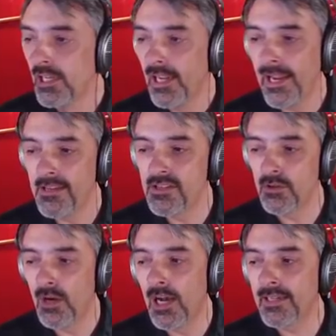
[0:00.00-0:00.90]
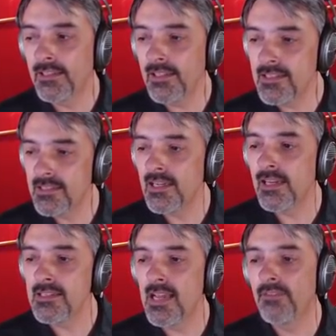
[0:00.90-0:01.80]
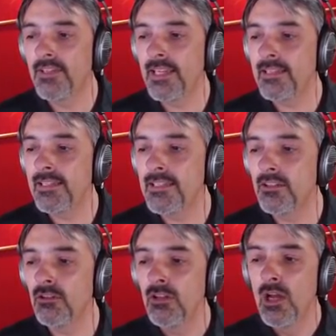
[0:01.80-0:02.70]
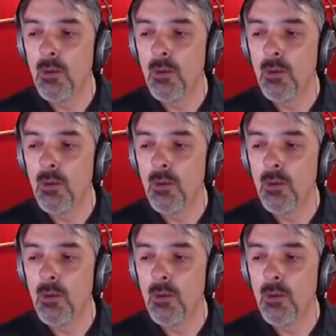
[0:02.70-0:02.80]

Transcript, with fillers: And so Oculus does have a daily deal.